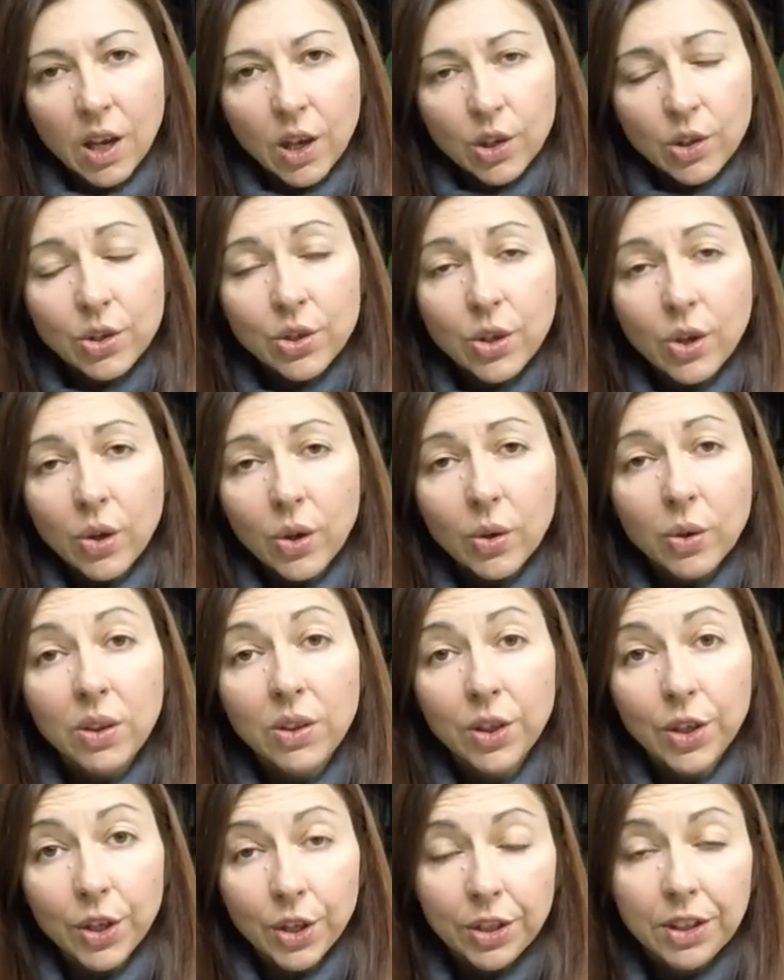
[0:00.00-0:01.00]
So
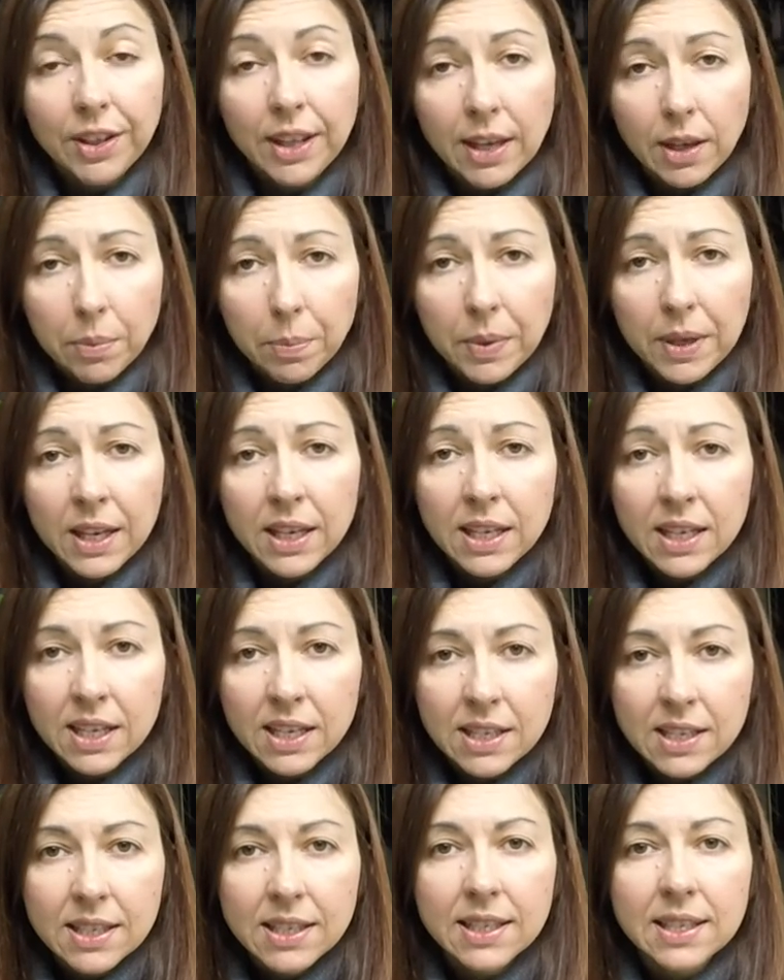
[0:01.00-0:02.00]
third tip
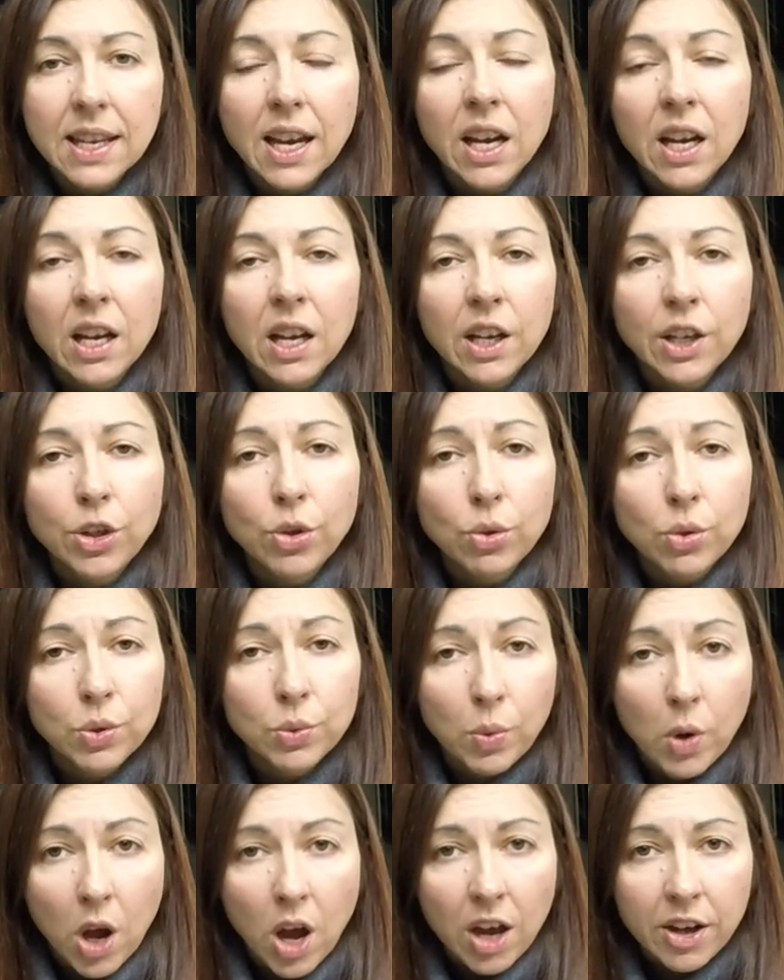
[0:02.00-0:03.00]
is
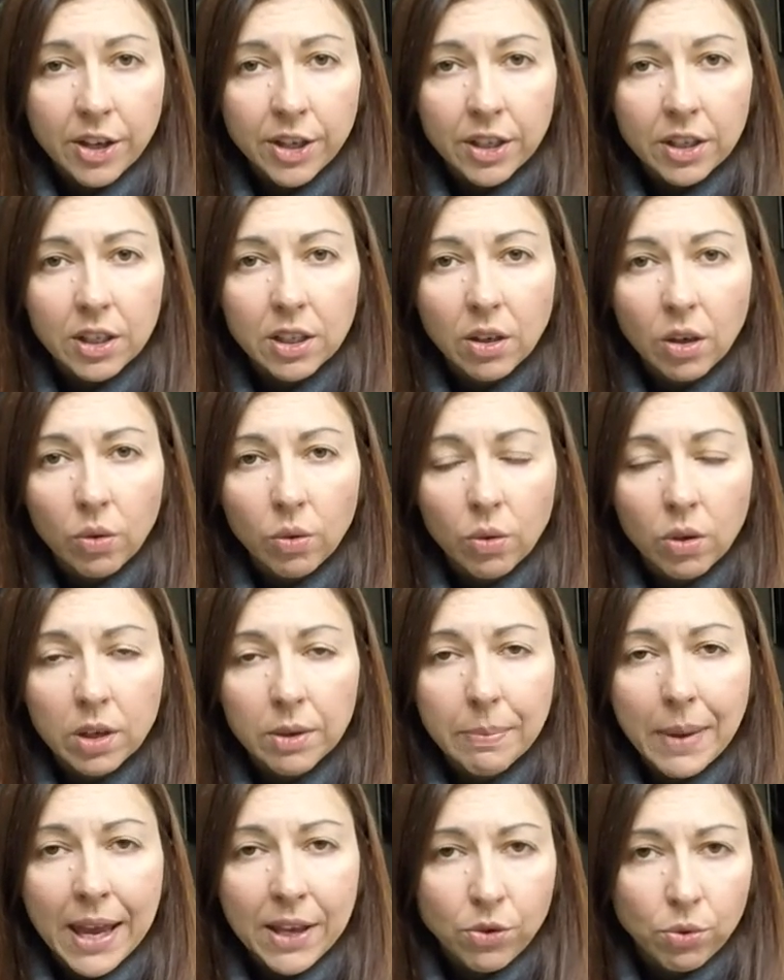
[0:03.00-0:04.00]
use water or
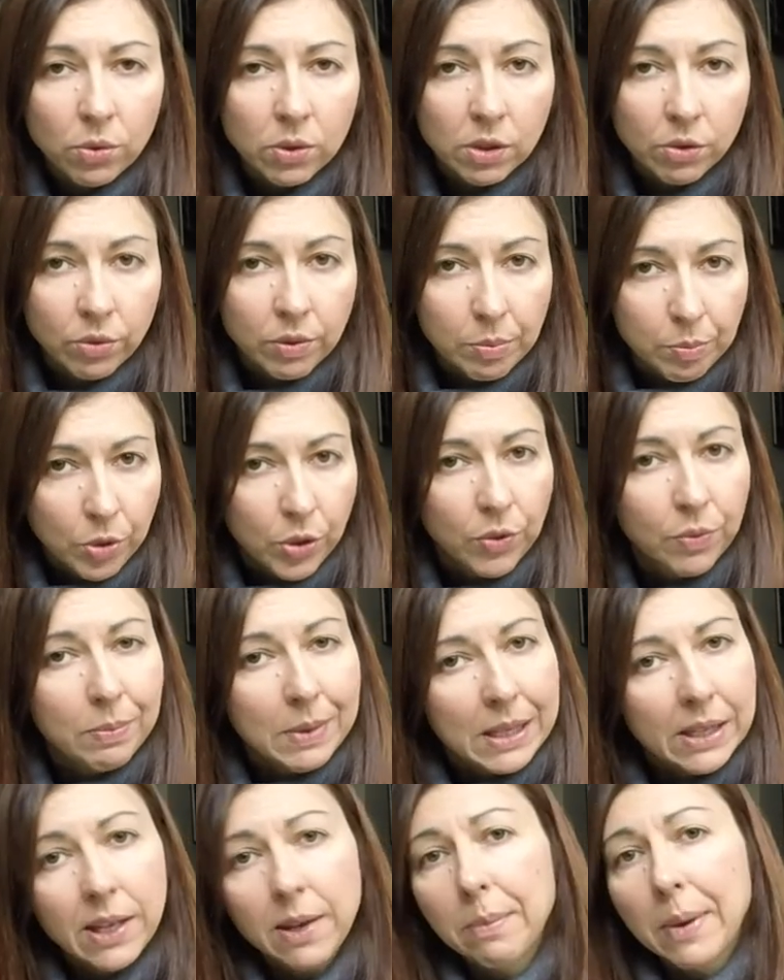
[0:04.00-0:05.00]
manually remove
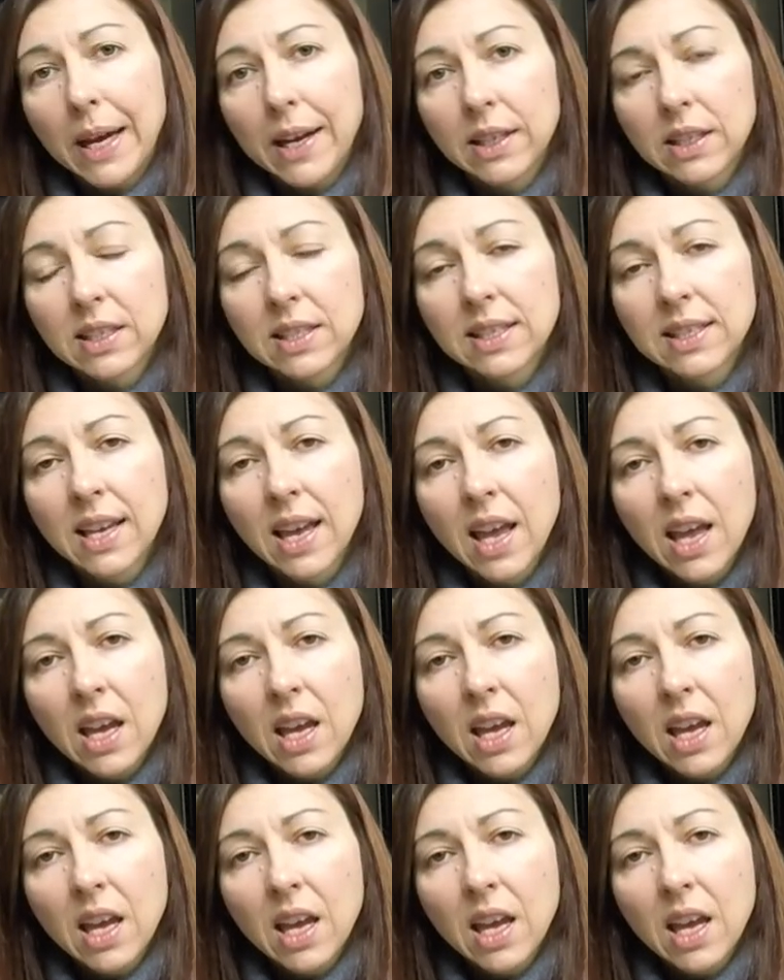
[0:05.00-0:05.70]
mealy bugs.